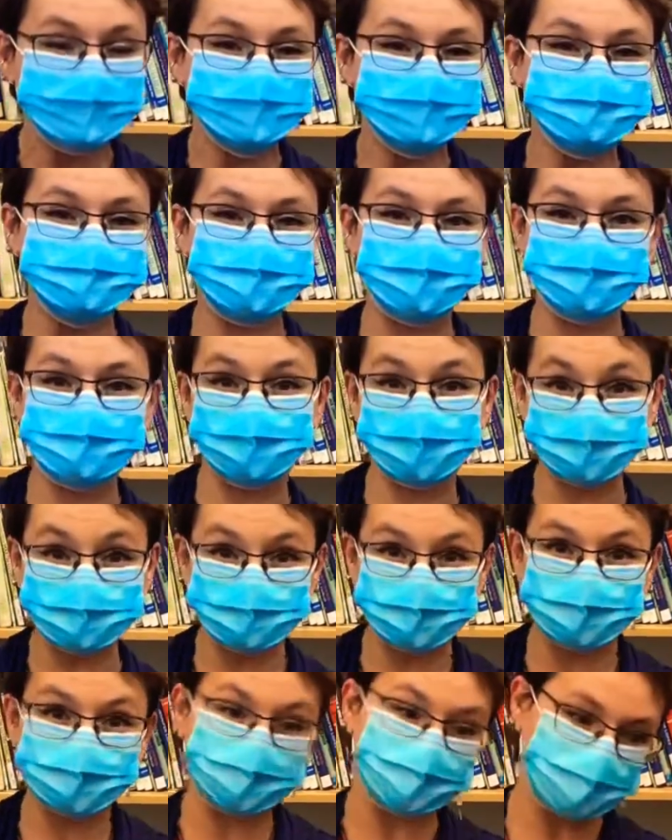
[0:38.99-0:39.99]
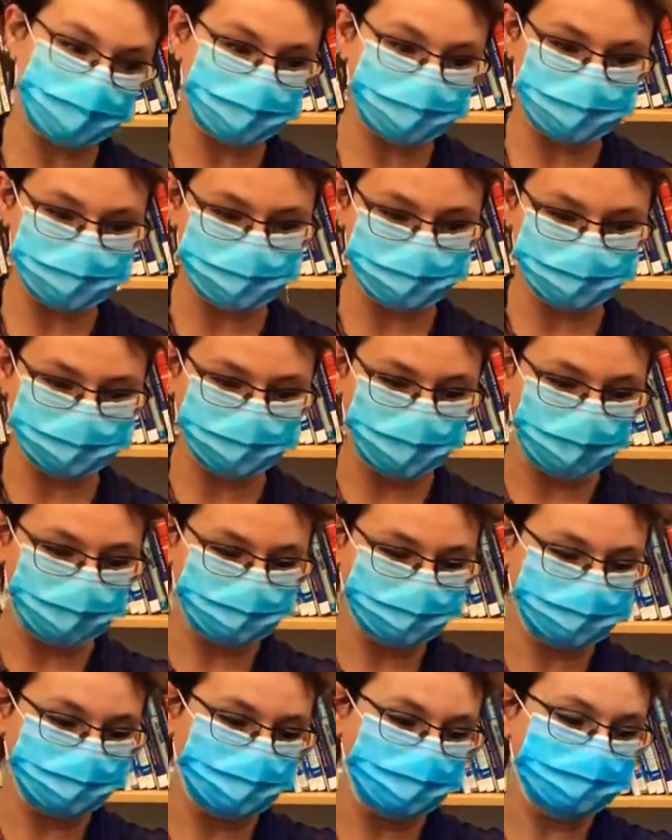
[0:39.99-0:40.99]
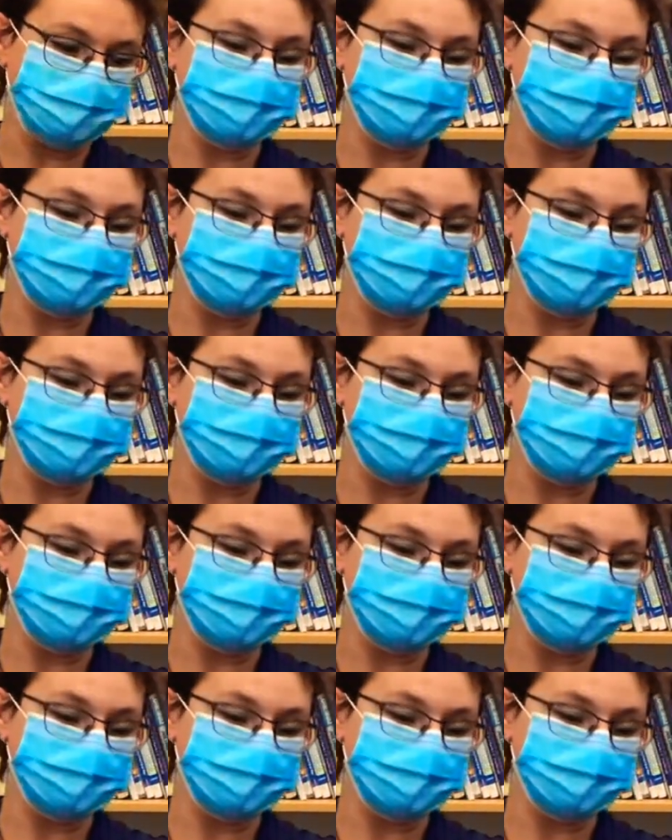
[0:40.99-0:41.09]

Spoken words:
So what are you going to get in your craft kit?